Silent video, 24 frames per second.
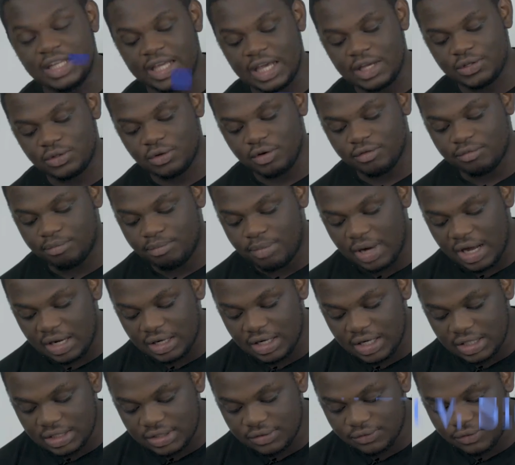the case of
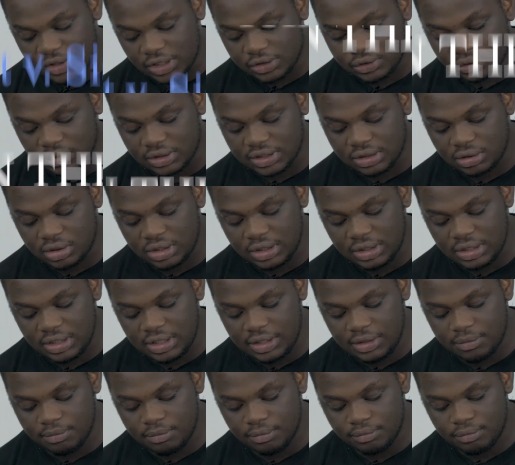Bartlett versus
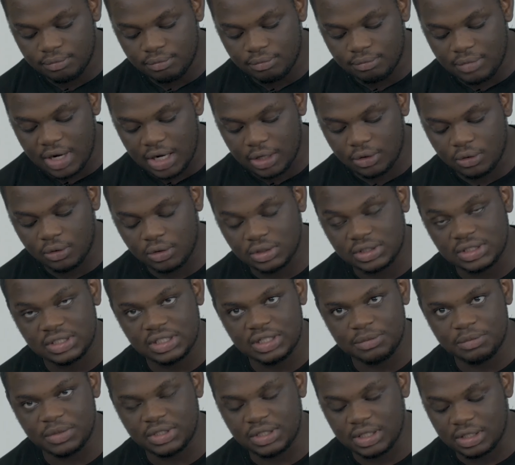Sydney Marcos
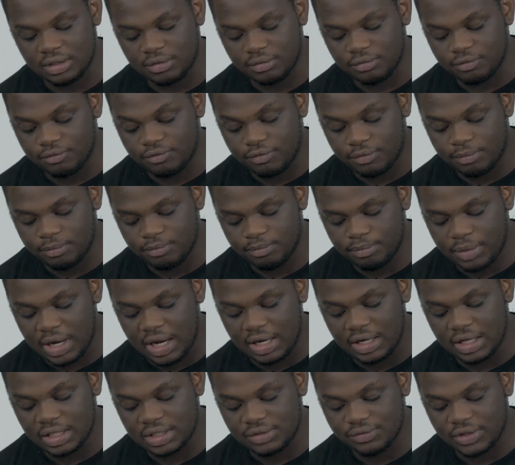Limited,
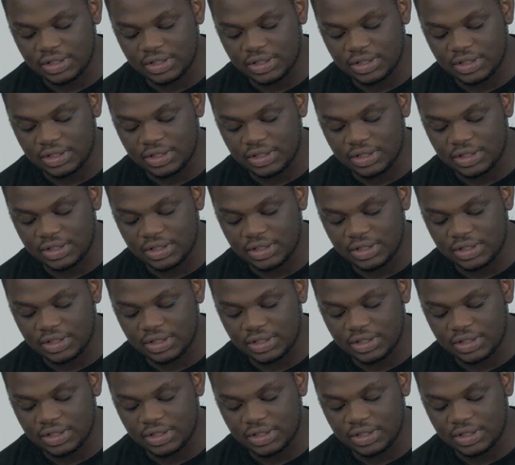Bartlett